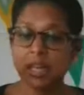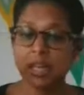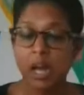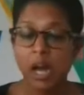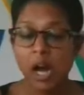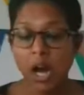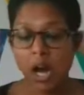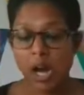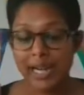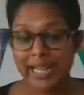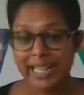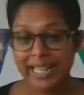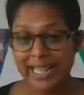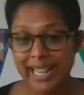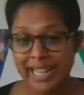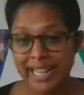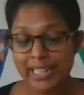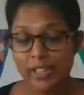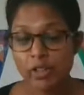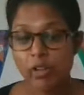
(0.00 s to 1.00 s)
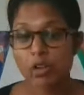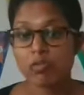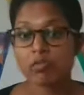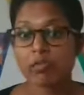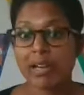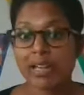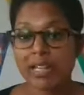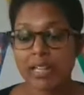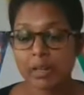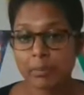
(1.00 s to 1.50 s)
I cannot
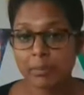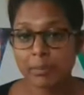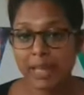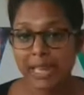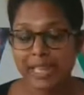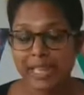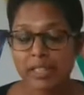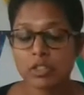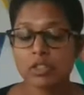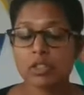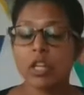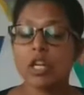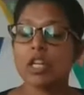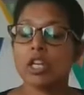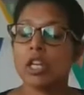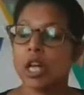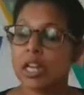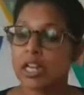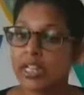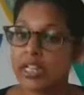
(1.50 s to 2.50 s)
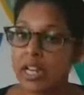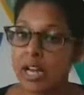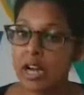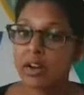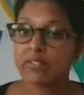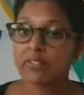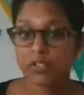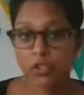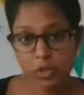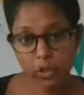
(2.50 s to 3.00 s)
recommend enough to
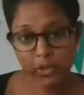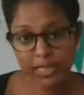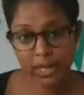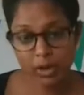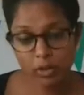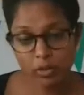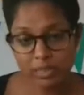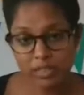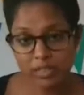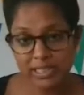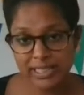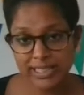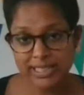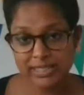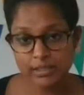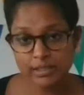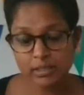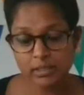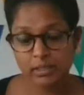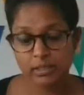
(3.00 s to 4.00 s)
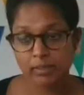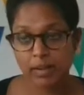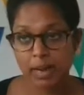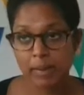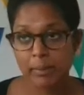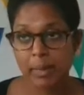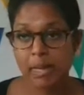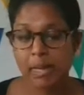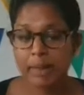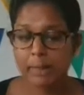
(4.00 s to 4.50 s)
get onto Instagram,
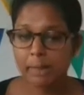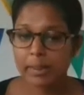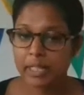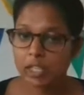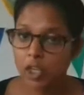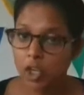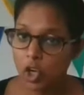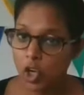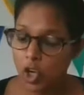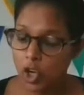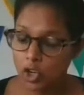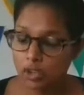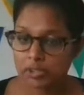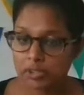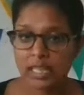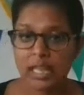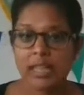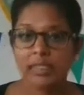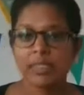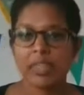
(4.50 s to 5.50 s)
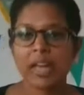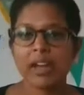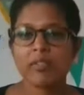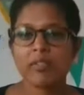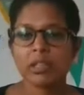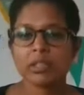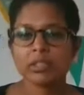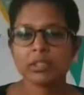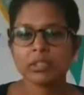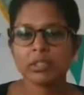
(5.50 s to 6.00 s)
because there are
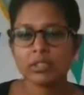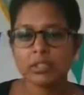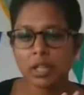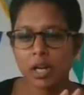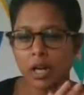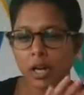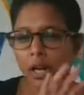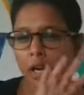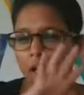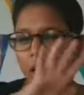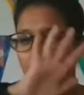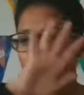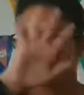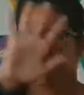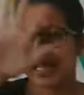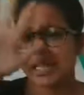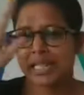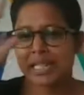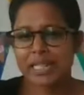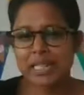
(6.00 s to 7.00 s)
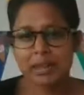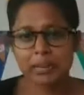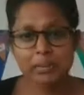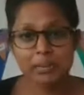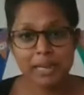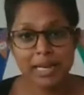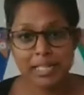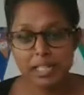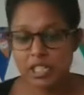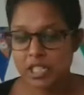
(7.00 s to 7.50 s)
so many
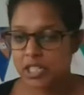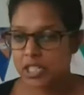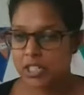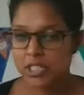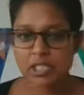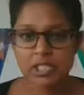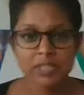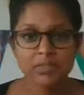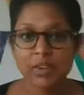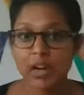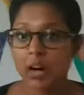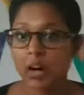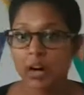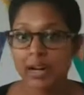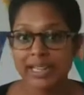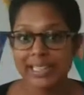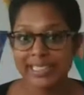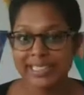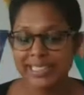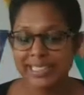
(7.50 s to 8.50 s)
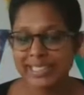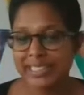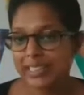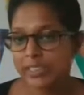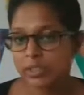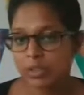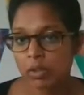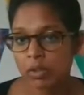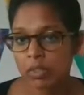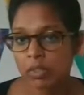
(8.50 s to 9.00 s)
imaginative ideas on
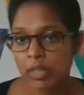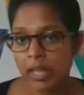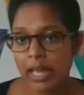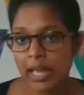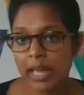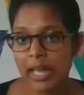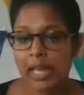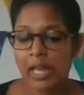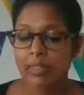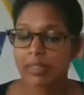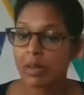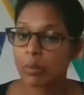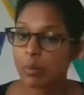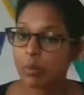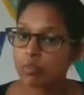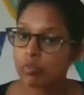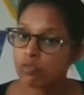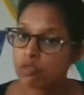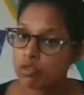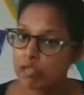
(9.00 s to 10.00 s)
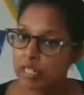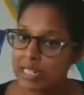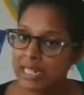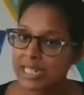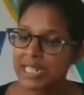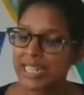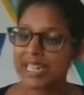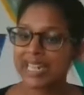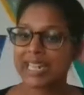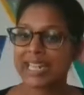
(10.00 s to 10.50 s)
there that will really
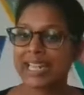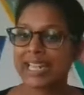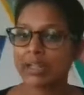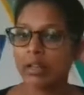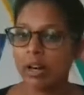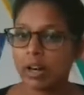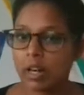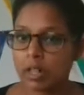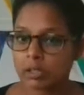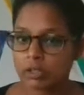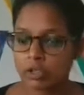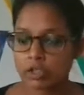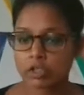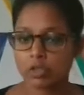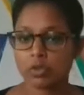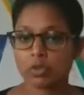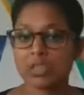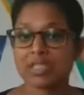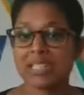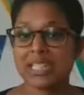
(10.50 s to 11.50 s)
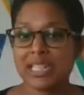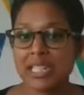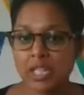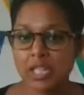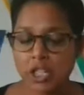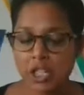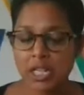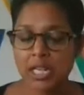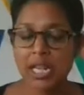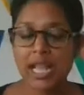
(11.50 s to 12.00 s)
enhance your teaching
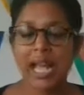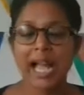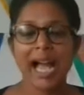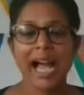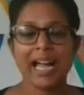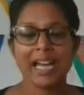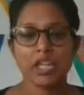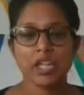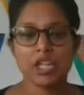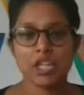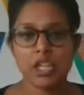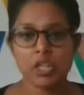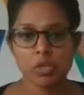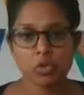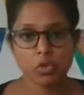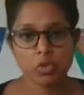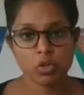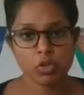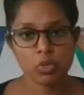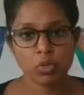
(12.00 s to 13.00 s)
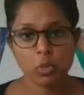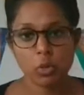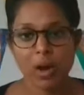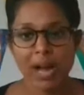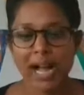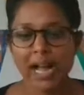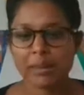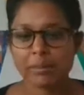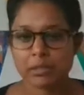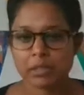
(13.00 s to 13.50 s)
and children will
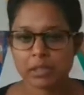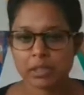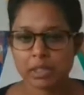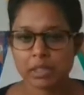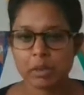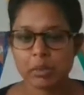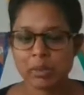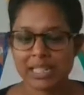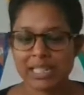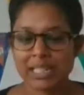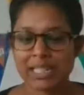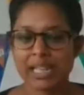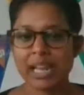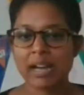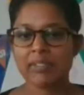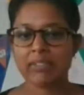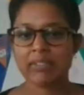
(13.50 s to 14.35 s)
absolutely love it.